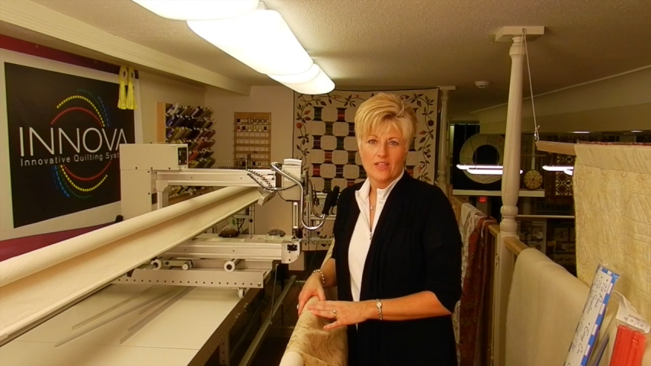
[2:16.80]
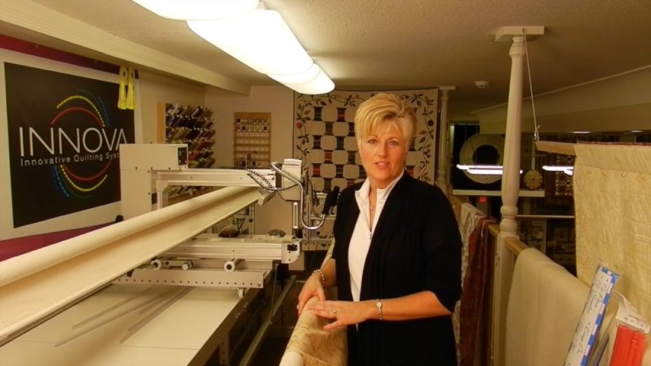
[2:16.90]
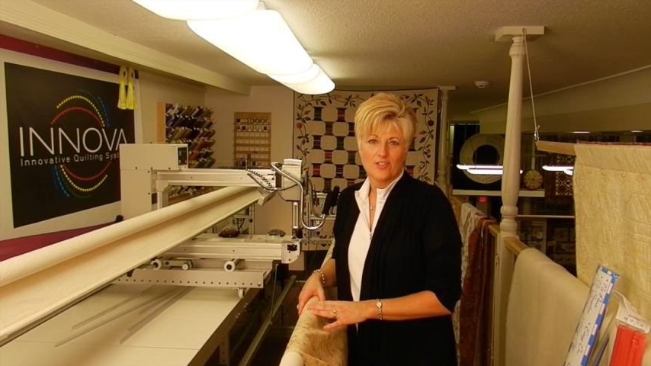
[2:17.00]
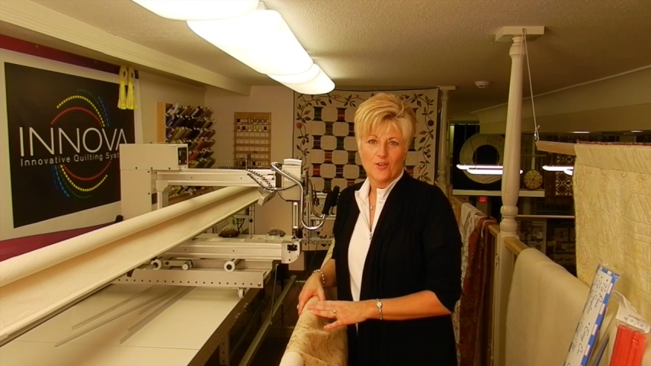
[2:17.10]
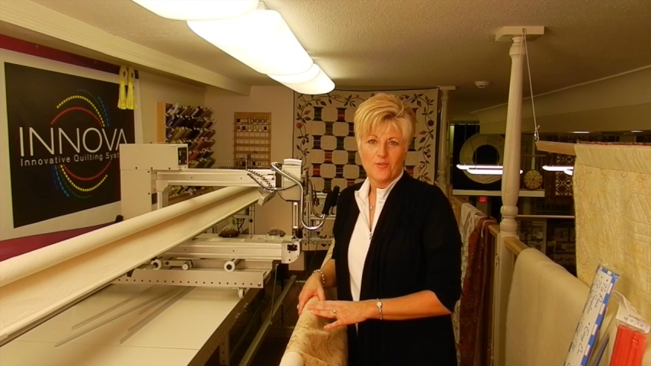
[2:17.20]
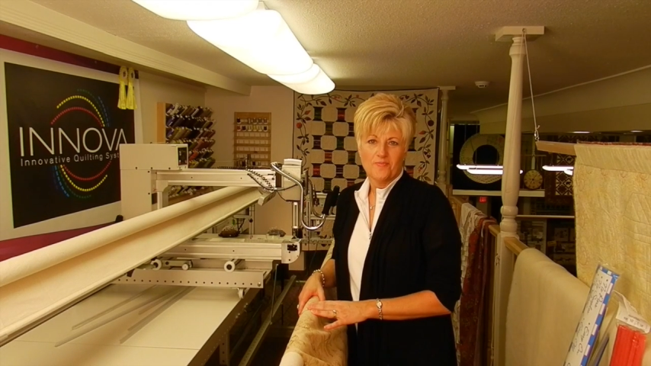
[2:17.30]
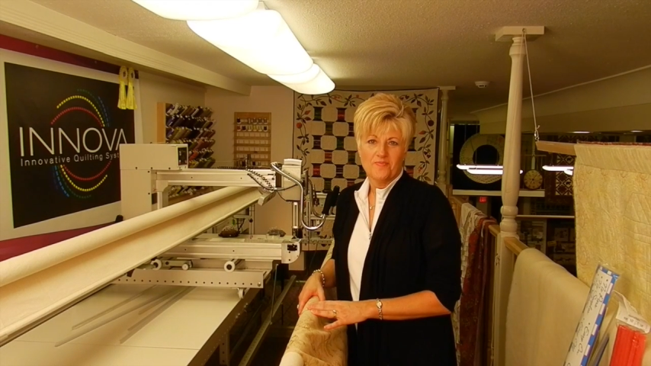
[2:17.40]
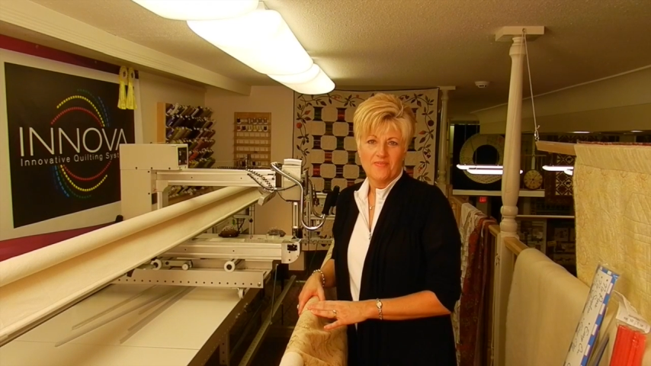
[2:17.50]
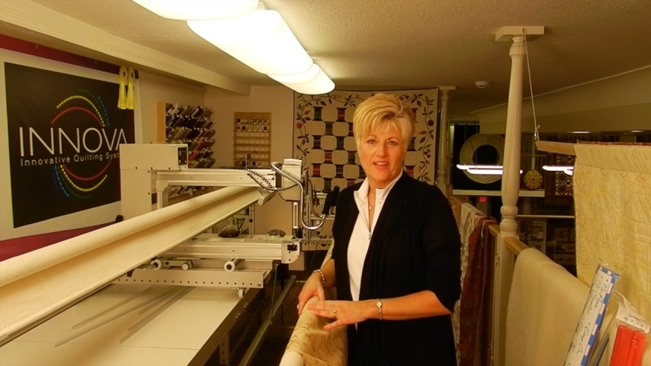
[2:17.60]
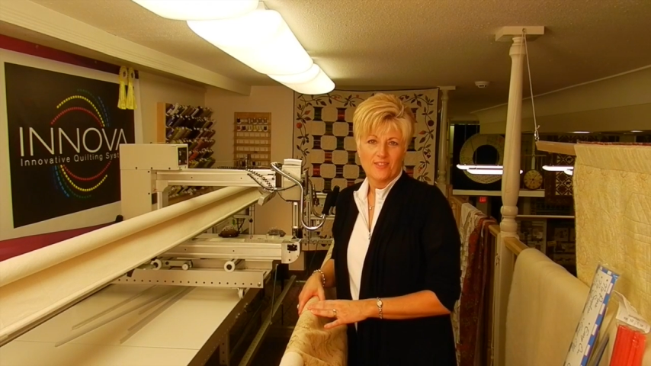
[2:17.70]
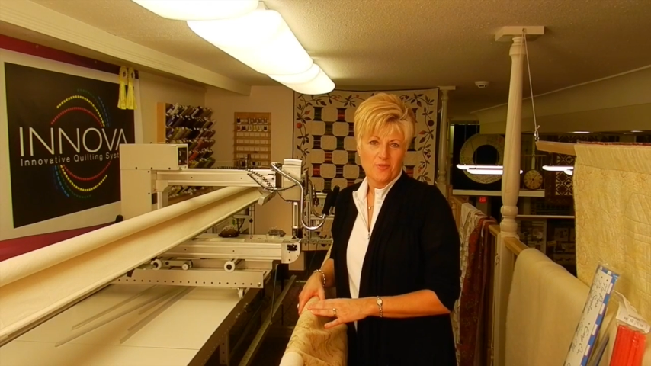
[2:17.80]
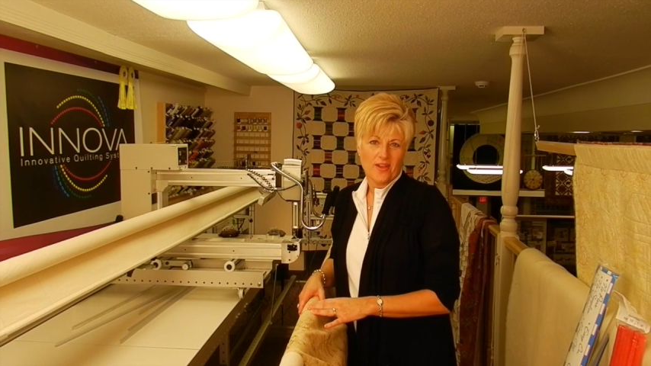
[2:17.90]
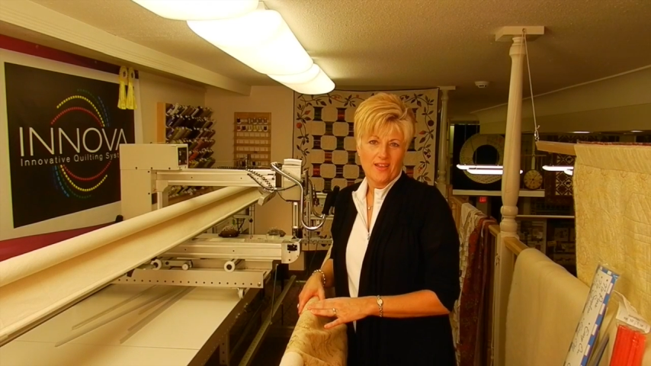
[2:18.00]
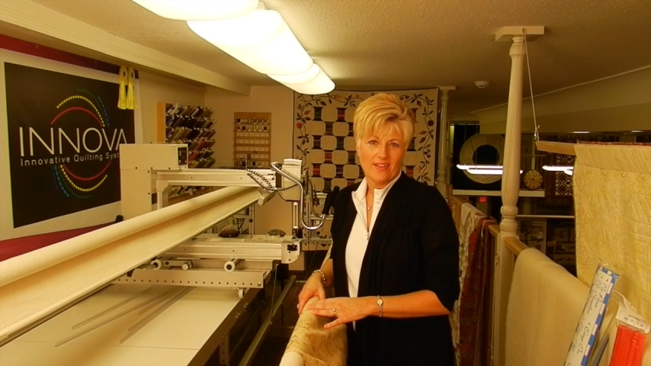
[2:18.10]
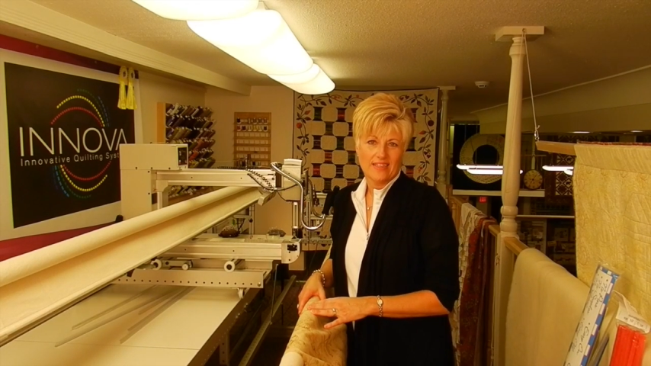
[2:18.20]
So that's
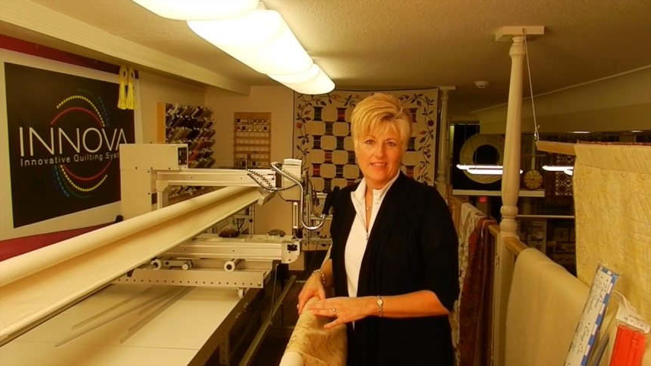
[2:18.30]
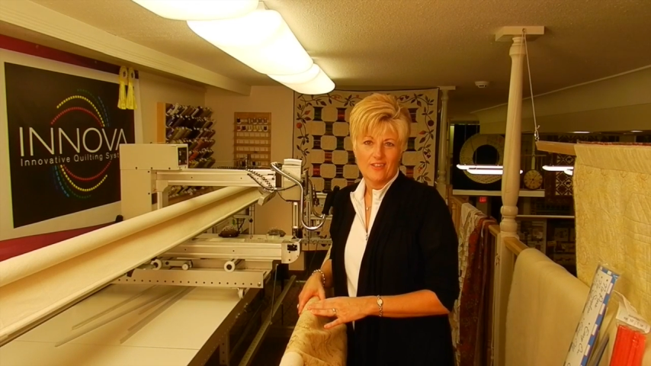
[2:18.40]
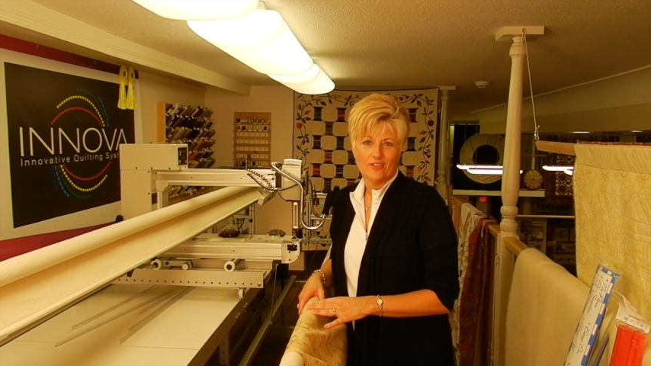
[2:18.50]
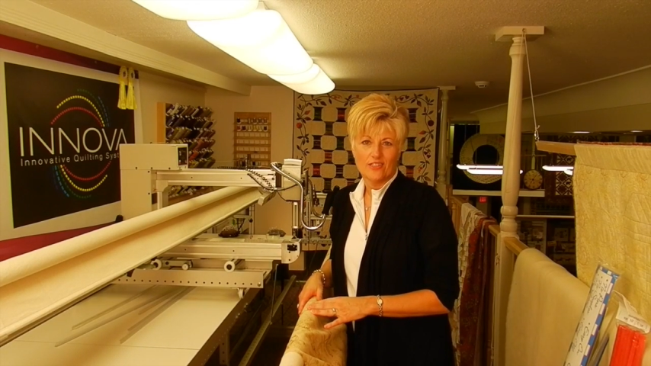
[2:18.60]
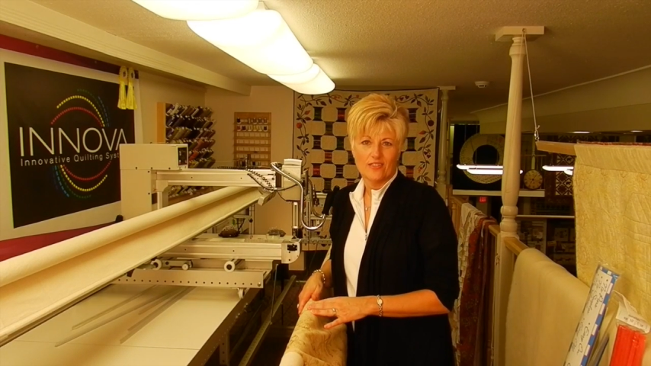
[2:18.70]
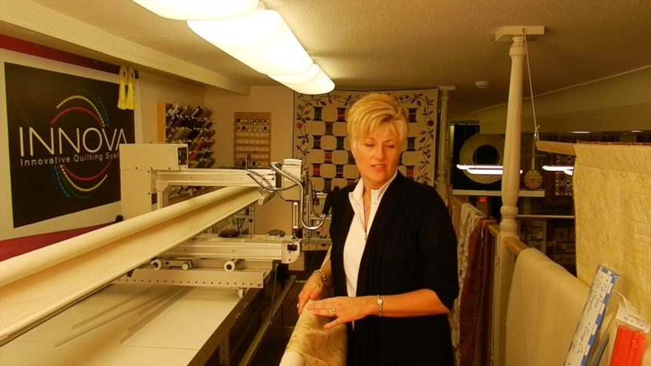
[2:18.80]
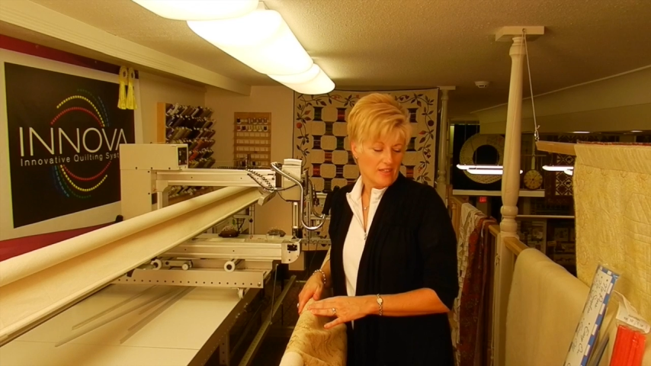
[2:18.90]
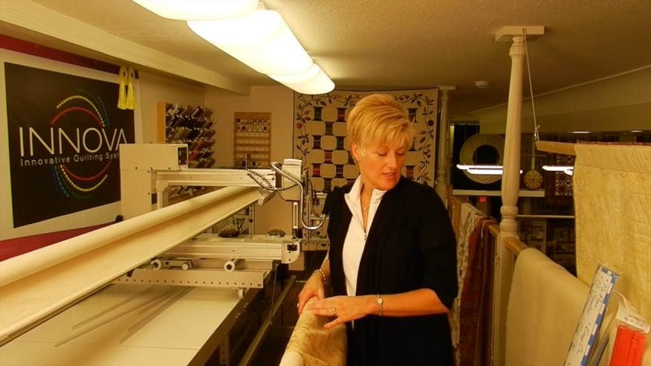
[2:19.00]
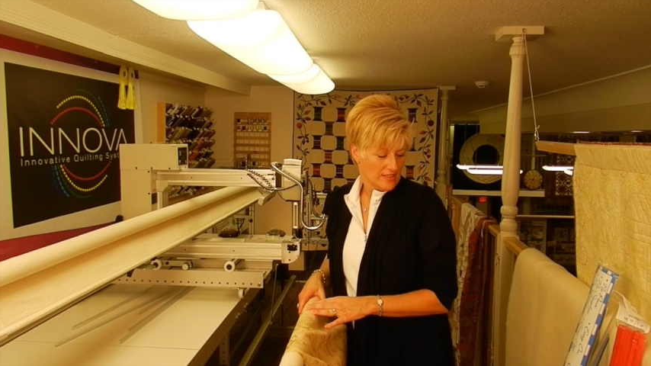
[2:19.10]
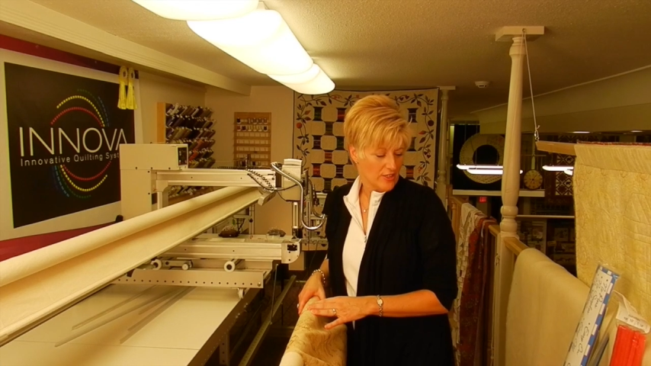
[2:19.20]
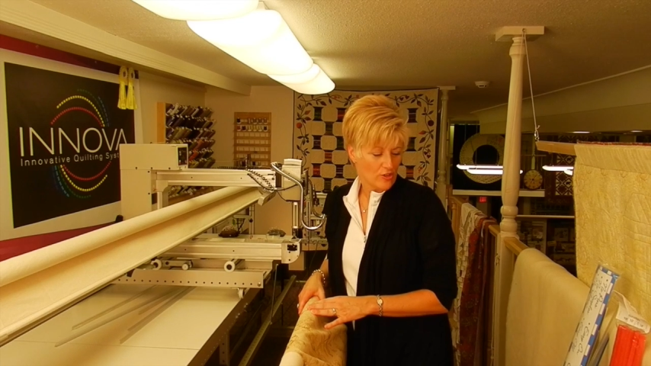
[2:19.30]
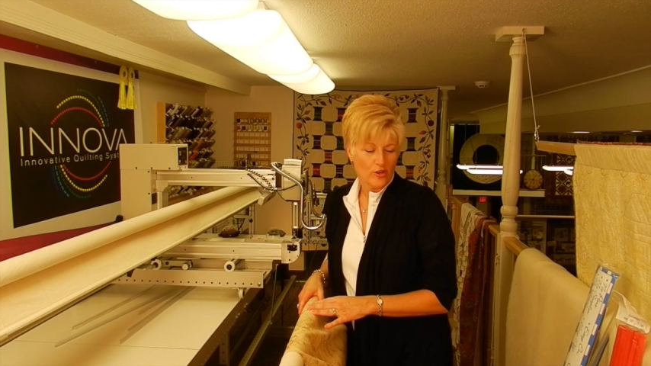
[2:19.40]
why I like leader